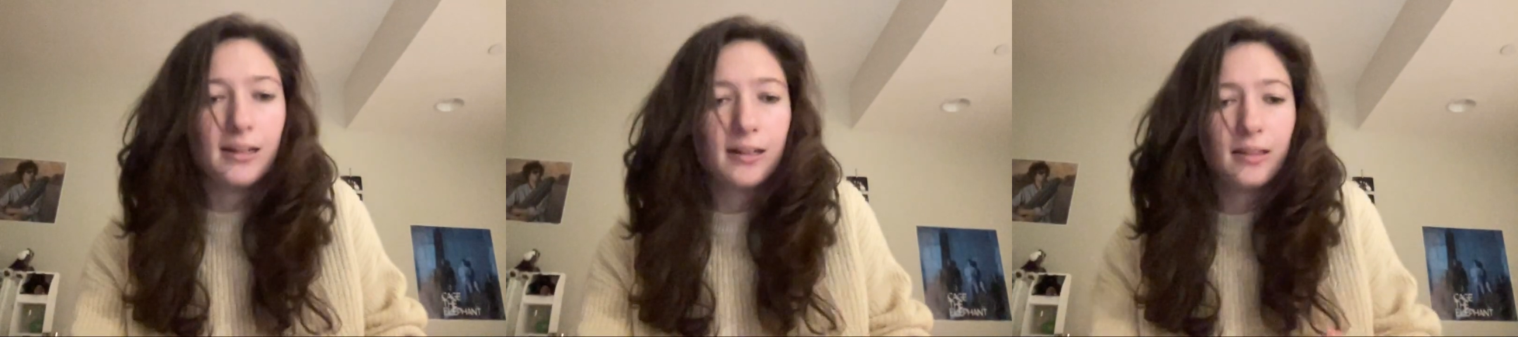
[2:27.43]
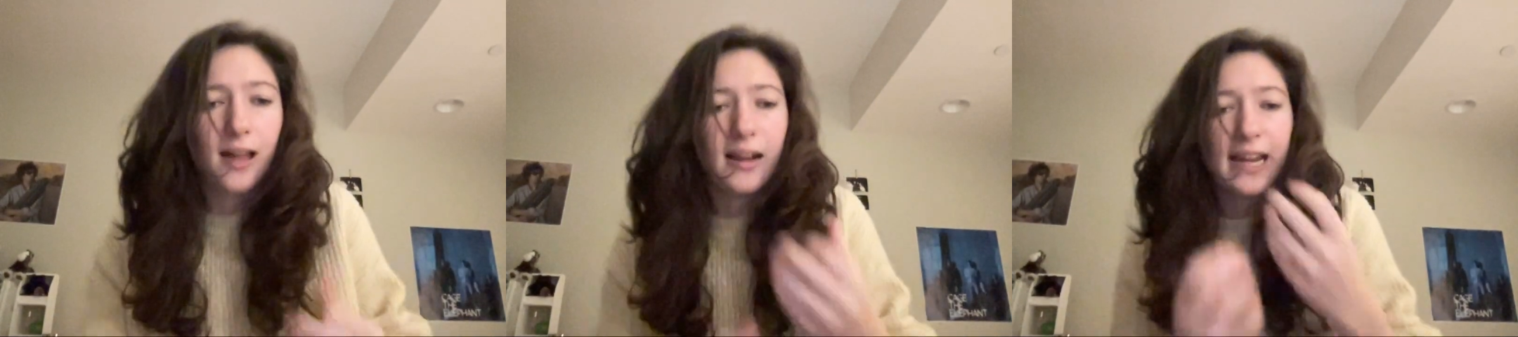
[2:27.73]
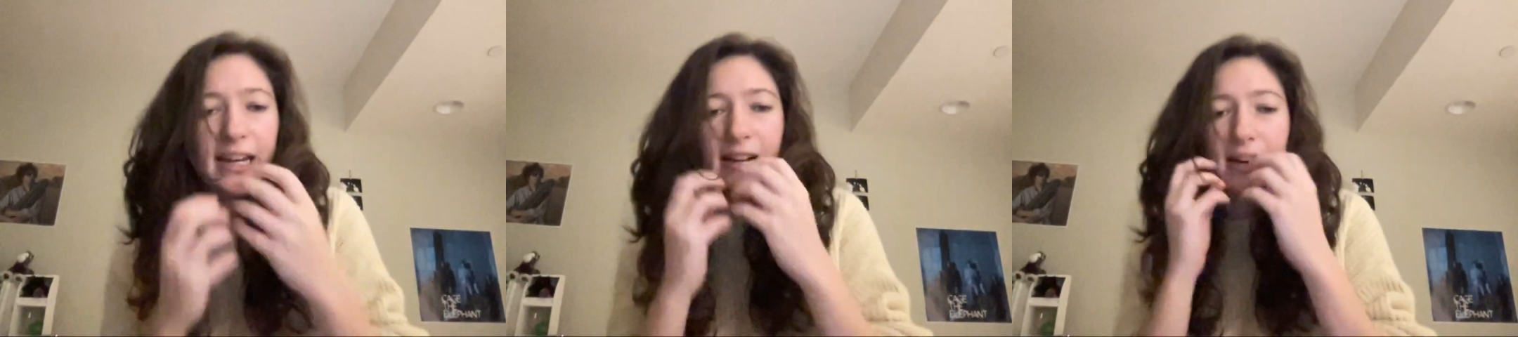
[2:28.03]

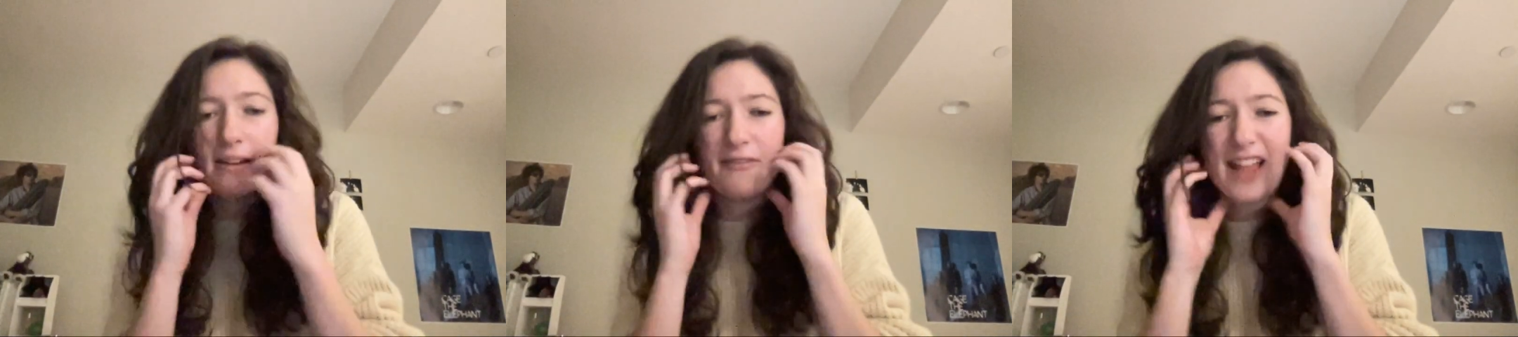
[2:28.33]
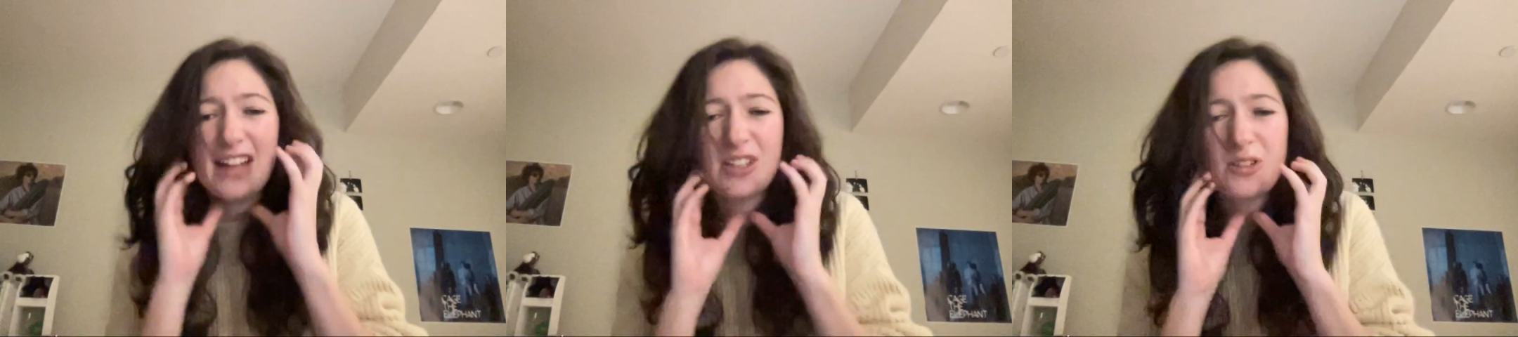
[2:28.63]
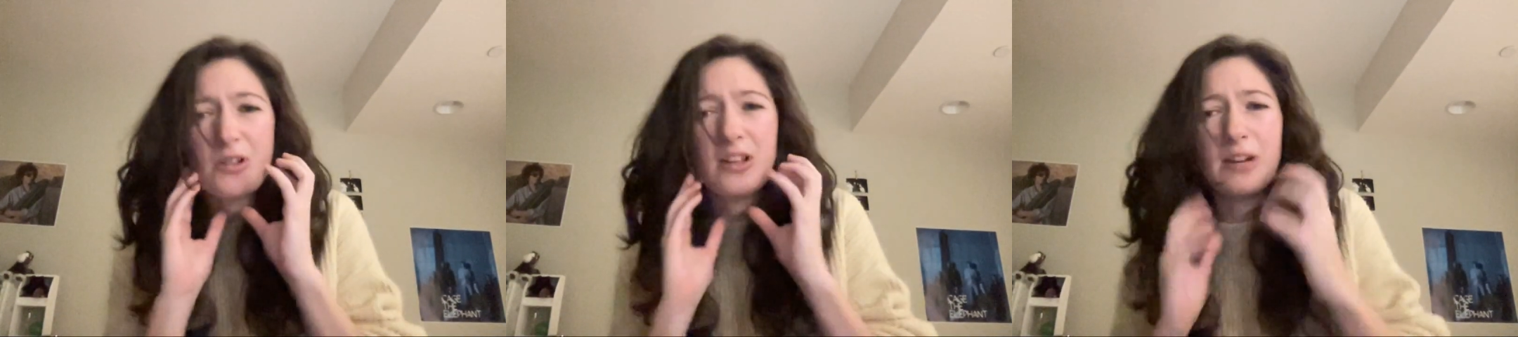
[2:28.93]
elongated and flattened
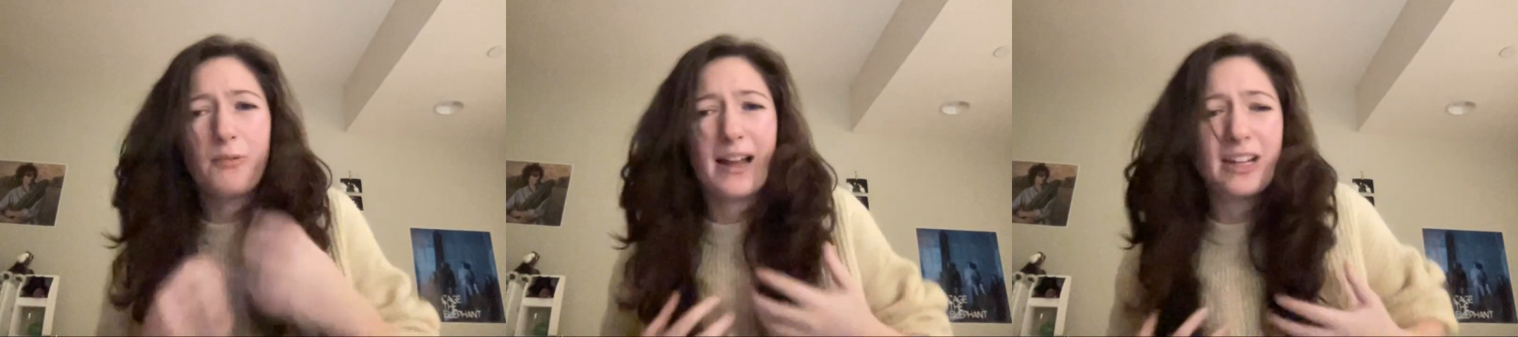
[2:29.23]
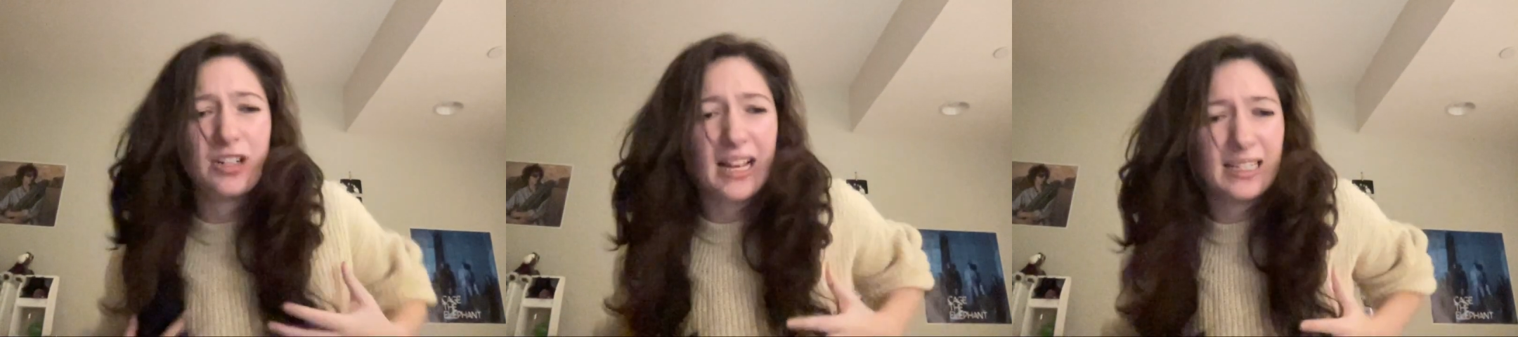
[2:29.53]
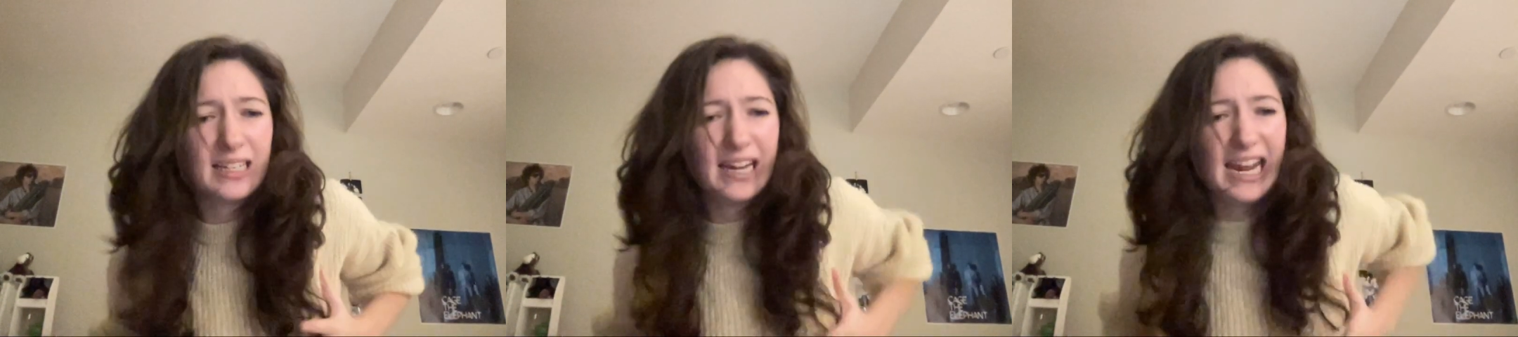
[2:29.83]
skull, and a wide
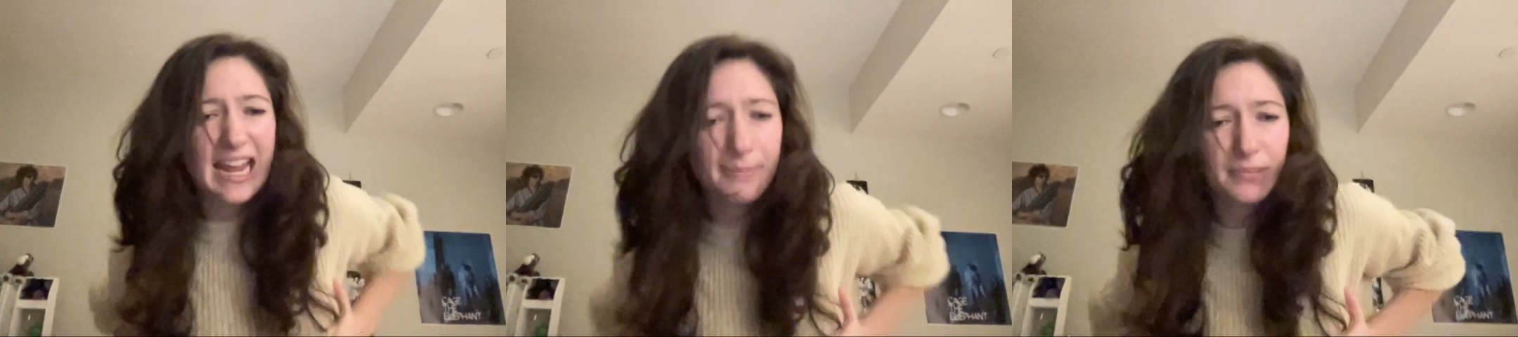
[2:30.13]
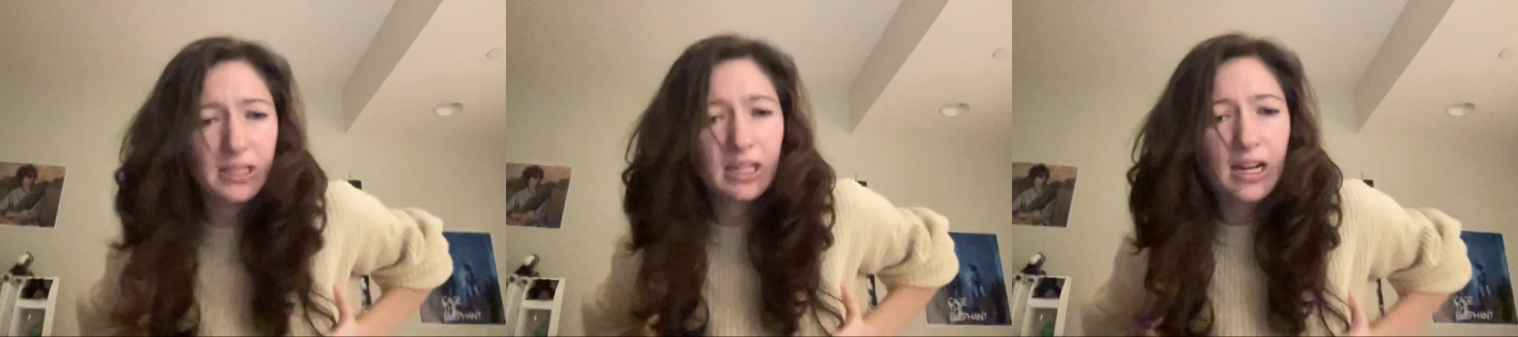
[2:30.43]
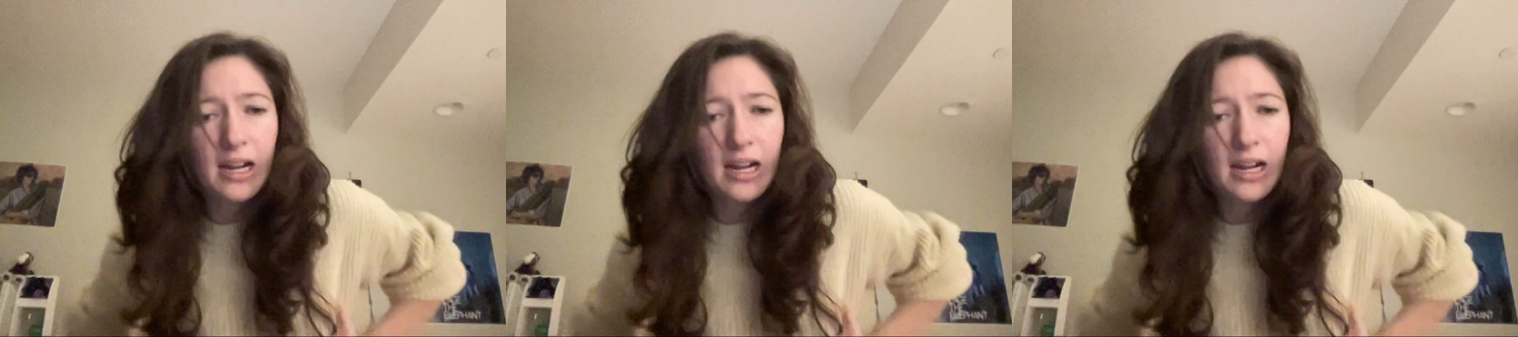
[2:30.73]
chest and hips.